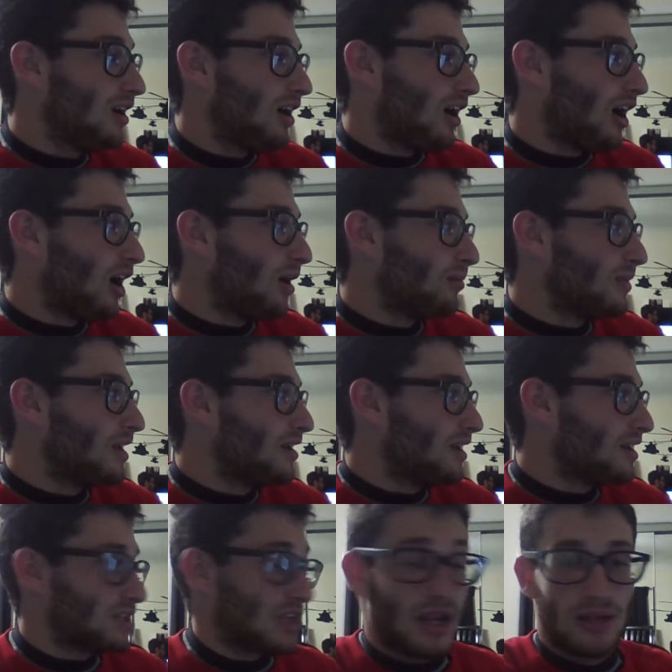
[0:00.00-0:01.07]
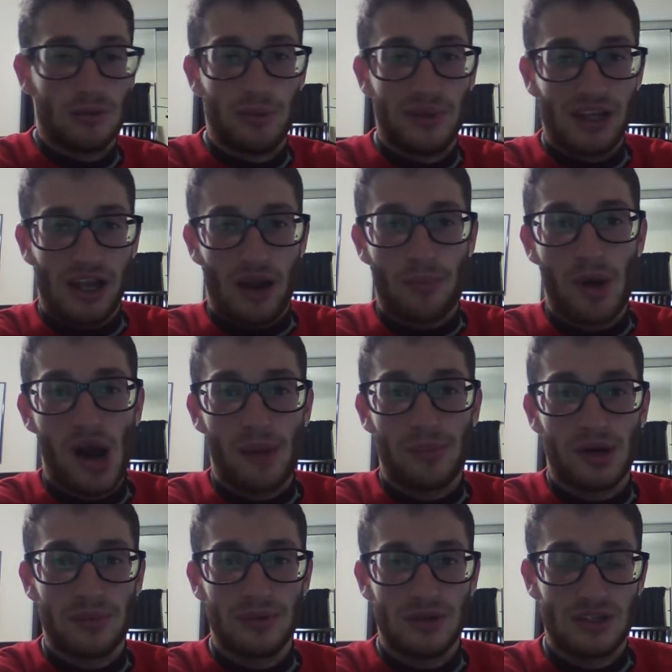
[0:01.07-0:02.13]
um, it, it's like, it would be like a
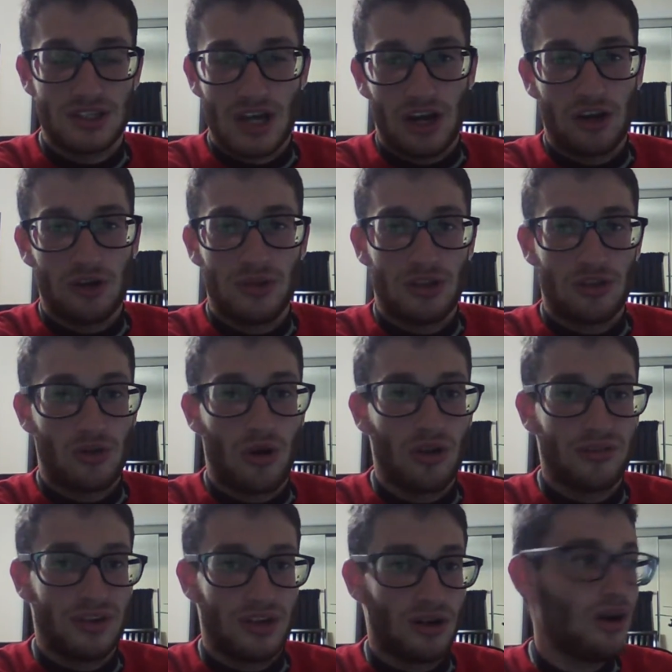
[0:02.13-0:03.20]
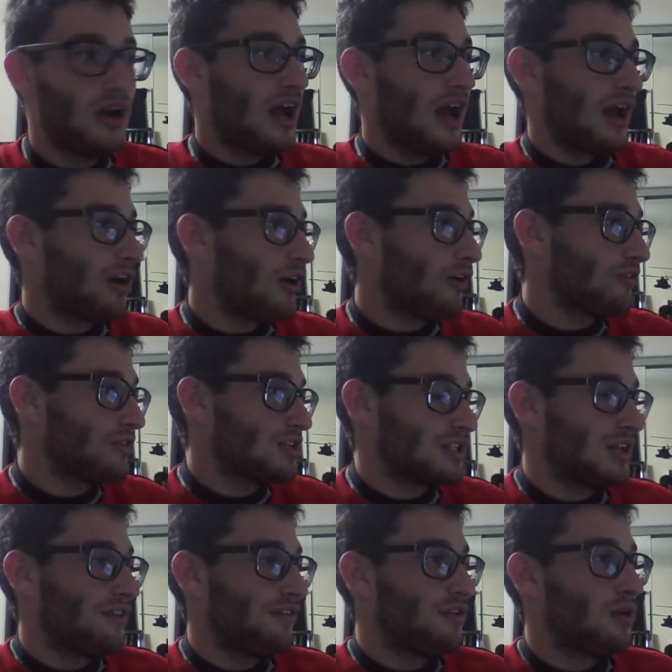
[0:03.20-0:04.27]
pop-up. It's not going to be there the whole video. And
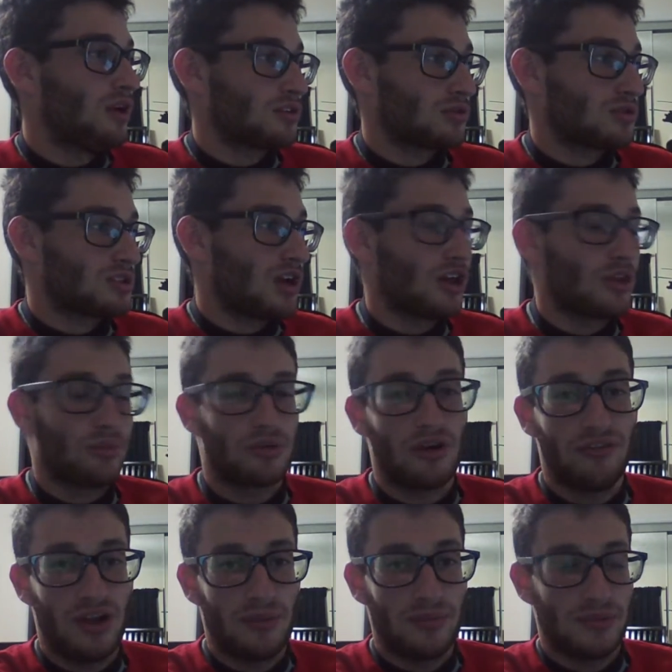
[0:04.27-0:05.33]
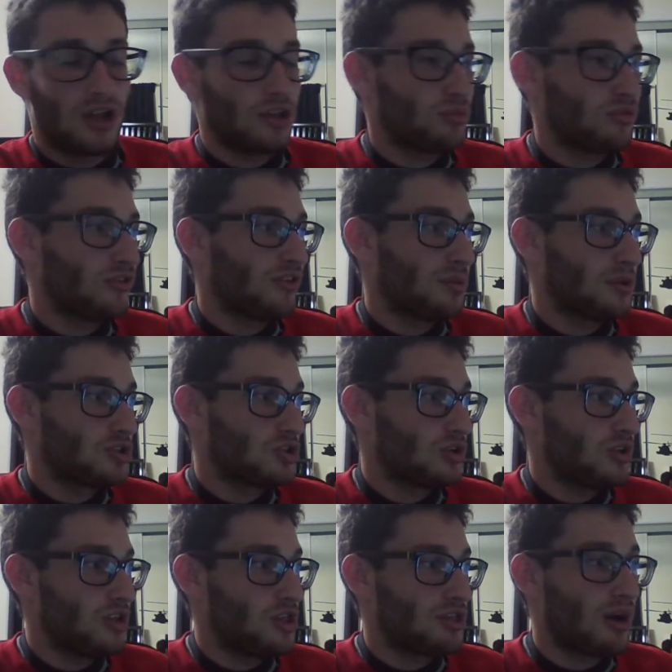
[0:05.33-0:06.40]
obviously, if you also saw in the profile, not the profile picture,
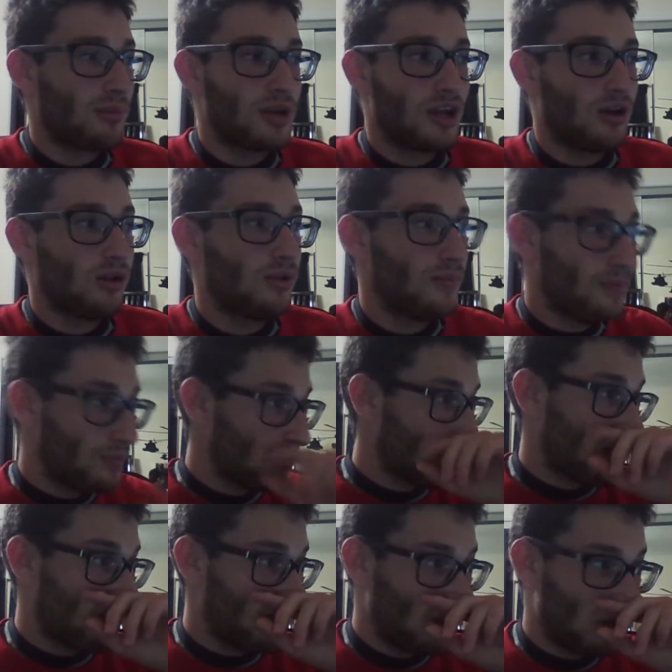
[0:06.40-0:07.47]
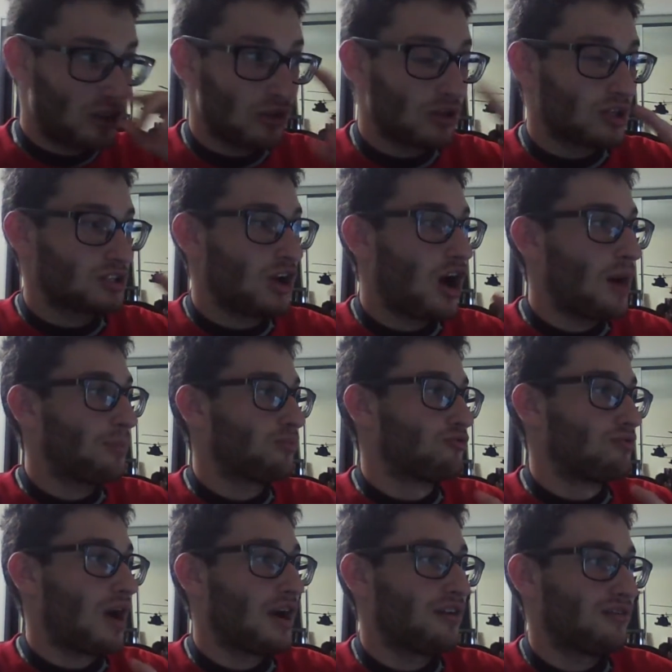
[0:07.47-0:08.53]
the thumbnail, if you look to the top
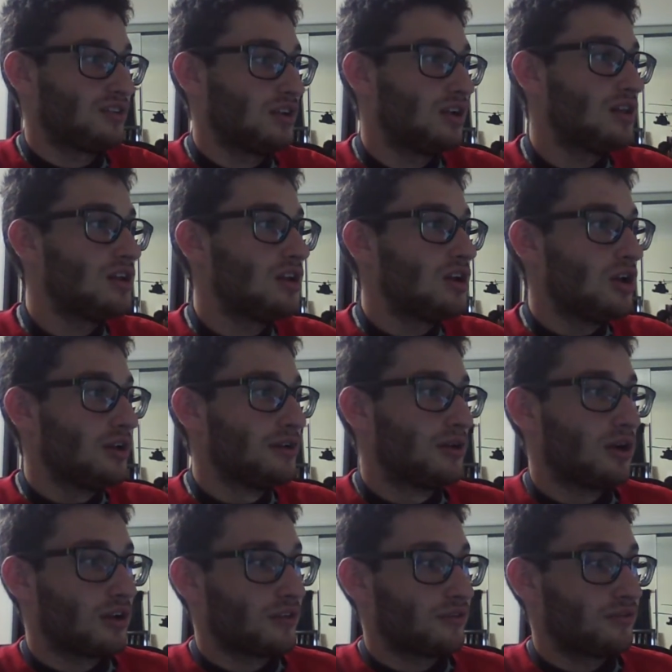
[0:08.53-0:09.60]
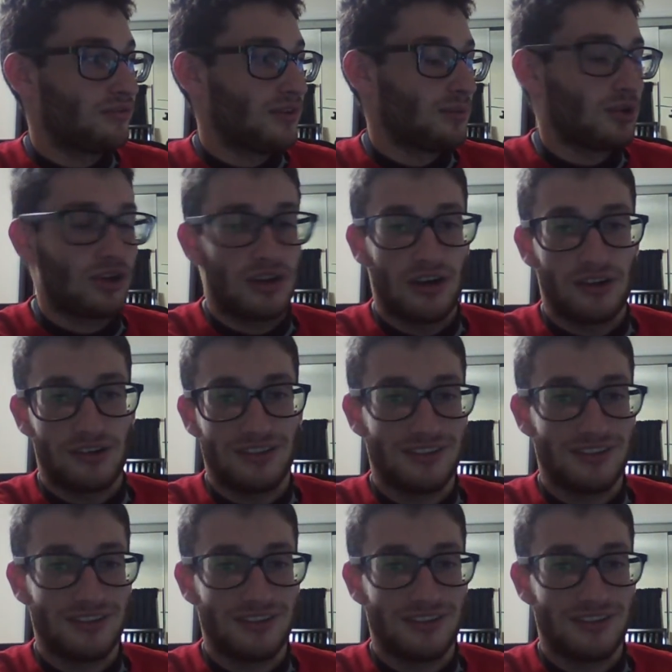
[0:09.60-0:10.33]
right of it, you could have, I'm looking at her,